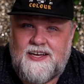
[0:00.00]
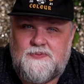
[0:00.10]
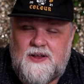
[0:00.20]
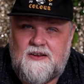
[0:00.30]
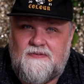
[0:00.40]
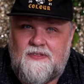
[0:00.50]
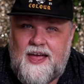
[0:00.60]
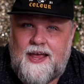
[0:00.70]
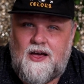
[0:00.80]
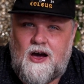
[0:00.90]
expected a
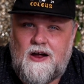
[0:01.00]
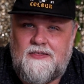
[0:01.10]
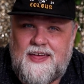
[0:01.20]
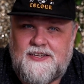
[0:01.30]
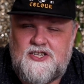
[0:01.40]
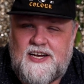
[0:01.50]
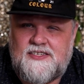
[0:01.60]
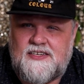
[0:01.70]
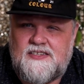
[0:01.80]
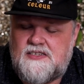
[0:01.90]
flying car, thanks
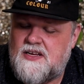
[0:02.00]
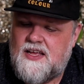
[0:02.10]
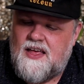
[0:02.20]
Jetsons.